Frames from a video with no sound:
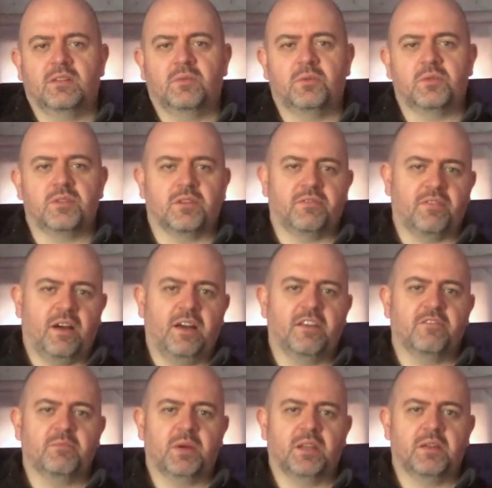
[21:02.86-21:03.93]
was a
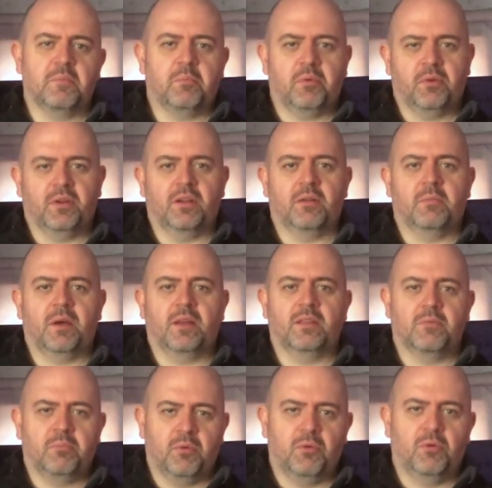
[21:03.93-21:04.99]
5-minute prayer by the
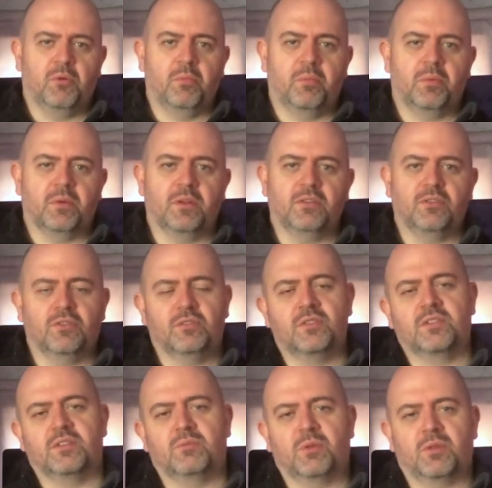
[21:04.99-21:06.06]
Pope in
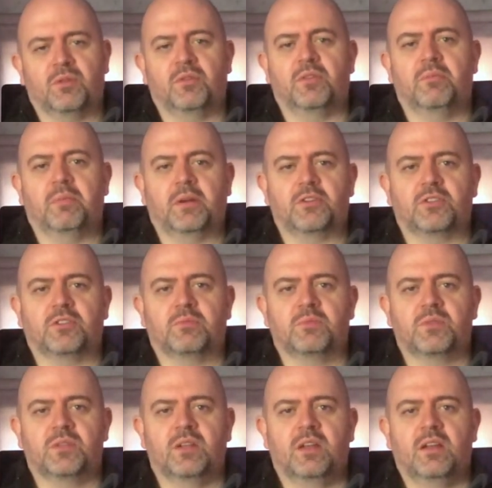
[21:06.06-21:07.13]
unison with all the
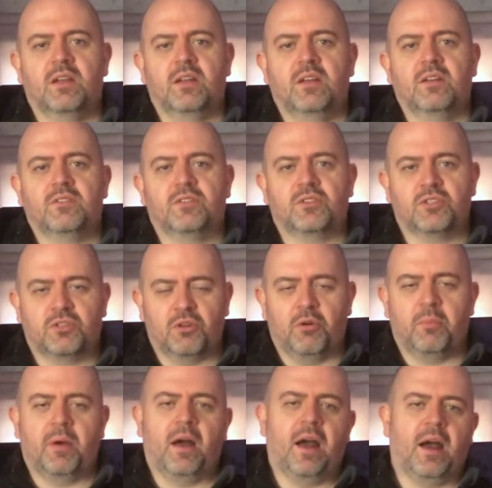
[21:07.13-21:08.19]
bishops to stop
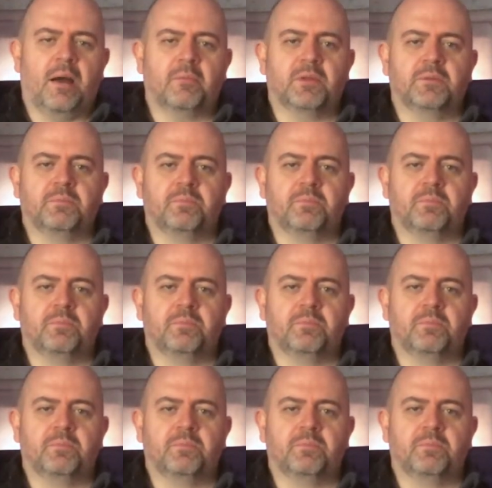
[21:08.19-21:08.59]
it happening.